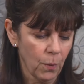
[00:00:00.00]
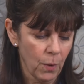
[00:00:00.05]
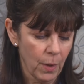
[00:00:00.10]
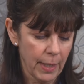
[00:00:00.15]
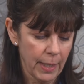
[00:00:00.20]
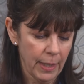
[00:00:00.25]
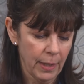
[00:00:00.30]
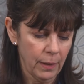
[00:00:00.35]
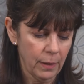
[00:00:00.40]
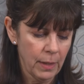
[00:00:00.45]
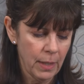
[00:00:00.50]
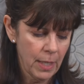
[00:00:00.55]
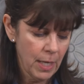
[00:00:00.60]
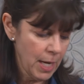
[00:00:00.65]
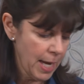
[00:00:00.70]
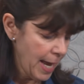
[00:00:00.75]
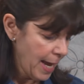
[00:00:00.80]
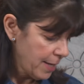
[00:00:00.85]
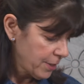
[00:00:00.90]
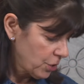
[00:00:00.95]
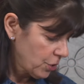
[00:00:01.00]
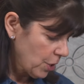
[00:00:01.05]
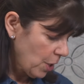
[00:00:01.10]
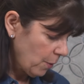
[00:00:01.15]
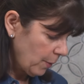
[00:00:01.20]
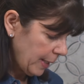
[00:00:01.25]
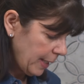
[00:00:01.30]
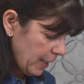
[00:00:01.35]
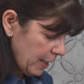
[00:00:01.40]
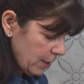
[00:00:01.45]
oil.
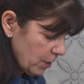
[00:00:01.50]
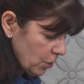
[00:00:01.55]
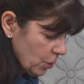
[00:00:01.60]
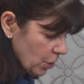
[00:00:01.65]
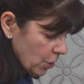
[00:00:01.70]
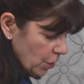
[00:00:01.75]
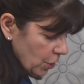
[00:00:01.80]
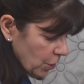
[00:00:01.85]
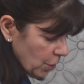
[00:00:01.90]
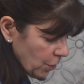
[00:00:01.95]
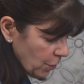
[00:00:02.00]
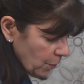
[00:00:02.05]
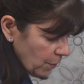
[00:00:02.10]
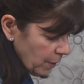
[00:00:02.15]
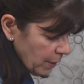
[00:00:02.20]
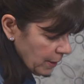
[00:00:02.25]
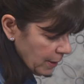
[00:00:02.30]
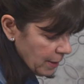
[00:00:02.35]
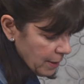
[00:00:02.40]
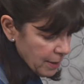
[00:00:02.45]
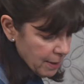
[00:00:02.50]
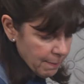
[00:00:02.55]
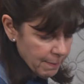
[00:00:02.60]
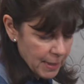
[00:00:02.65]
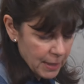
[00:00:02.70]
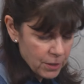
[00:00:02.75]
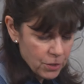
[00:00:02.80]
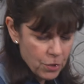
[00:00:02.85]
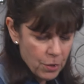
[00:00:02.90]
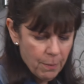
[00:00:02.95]
So into the
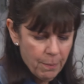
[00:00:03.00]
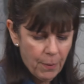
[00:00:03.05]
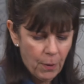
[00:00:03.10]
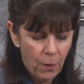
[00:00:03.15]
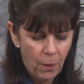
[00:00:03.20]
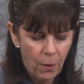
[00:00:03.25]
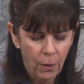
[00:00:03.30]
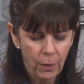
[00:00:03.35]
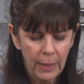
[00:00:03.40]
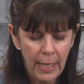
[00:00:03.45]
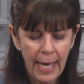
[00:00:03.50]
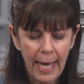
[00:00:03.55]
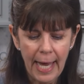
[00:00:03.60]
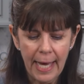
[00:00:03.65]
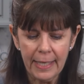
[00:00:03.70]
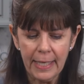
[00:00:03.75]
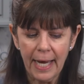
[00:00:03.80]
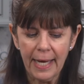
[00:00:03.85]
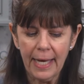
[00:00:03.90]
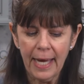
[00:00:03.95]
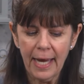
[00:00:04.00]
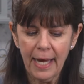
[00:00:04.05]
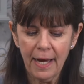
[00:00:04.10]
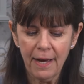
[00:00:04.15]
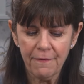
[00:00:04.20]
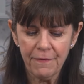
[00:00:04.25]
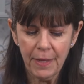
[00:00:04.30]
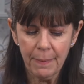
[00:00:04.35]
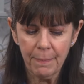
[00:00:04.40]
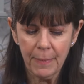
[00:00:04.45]
mixer bowl, and I
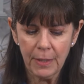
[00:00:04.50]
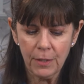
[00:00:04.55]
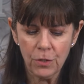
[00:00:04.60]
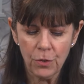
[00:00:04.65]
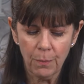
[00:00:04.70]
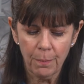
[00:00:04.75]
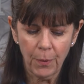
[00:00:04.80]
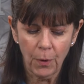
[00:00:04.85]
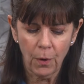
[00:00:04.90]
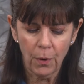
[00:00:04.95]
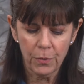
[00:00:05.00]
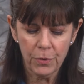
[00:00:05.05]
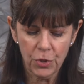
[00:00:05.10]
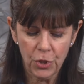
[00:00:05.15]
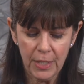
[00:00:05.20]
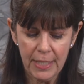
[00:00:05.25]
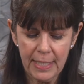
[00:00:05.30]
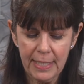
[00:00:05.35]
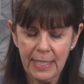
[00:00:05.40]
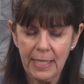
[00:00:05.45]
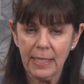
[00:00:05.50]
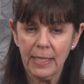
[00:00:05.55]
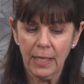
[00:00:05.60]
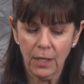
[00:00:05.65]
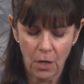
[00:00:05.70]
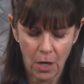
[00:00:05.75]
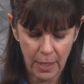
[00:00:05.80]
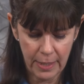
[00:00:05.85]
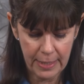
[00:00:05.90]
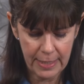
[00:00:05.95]
have the mixer bowl just
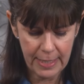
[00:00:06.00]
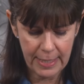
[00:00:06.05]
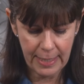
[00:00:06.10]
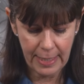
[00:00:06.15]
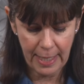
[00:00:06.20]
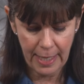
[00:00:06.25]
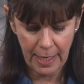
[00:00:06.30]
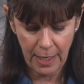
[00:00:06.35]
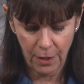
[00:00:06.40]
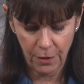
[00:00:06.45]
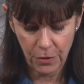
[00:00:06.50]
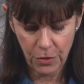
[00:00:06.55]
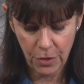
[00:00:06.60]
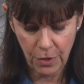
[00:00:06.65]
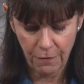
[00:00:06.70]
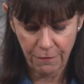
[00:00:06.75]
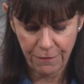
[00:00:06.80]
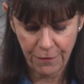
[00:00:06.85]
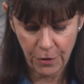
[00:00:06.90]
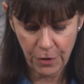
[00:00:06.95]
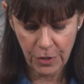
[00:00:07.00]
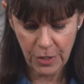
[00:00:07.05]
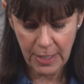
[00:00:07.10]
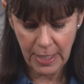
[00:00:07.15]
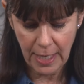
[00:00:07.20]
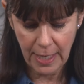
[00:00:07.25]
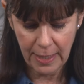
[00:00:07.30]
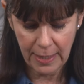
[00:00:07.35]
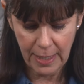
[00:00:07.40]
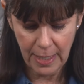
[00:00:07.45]
sitting on a scale. So
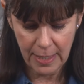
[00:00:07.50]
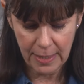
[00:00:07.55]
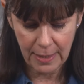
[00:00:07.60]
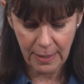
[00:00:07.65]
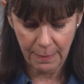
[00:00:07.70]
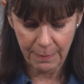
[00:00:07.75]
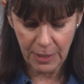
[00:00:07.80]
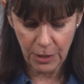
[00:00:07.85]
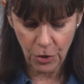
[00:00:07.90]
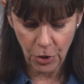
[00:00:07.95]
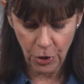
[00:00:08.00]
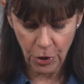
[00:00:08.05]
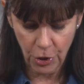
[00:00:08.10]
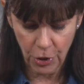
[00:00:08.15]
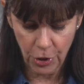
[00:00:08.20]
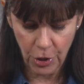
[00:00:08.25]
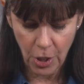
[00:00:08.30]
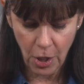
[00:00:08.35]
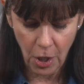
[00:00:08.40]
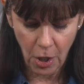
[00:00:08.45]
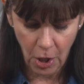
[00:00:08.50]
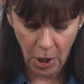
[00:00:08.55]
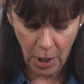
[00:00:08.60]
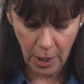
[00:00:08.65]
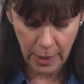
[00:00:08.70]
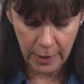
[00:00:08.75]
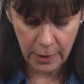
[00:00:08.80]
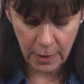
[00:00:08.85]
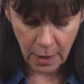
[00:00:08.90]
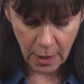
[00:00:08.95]
first, I guess, let me turn
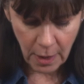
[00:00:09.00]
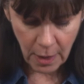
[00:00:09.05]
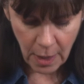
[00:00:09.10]
on